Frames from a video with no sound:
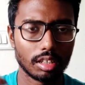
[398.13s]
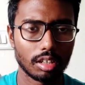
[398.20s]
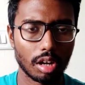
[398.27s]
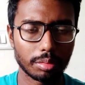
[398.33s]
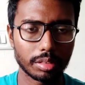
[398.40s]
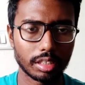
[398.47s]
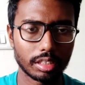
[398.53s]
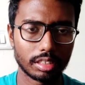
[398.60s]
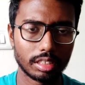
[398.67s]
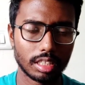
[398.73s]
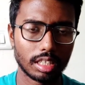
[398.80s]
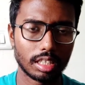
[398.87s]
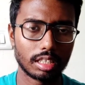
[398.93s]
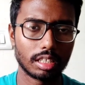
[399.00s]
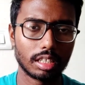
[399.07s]
options, they
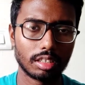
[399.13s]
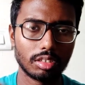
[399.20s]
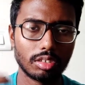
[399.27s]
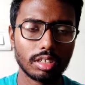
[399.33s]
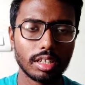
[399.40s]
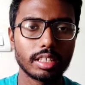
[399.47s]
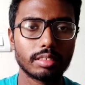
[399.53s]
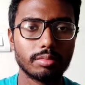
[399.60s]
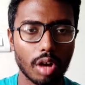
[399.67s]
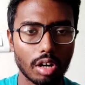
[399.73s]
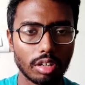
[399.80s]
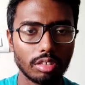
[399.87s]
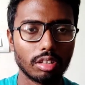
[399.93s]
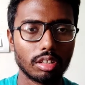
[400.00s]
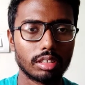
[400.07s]
are known as
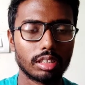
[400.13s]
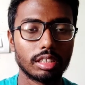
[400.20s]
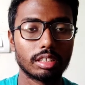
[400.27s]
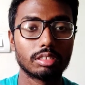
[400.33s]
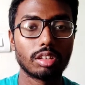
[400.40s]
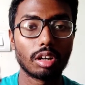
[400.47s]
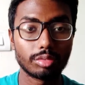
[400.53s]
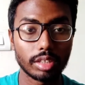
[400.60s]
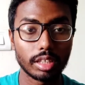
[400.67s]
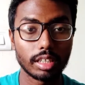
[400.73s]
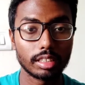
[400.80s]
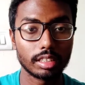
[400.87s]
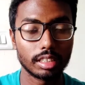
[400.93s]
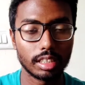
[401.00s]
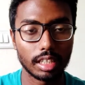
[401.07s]
modules in software
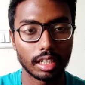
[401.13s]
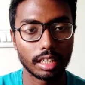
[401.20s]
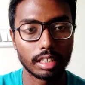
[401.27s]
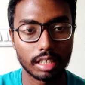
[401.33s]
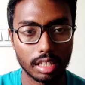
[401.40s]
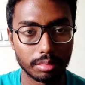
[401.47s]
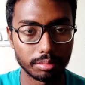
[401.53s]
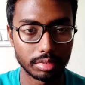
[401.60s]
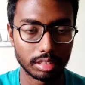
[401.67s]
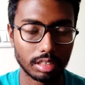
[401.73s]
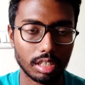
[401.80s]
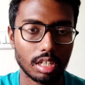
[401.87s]
engineering terms.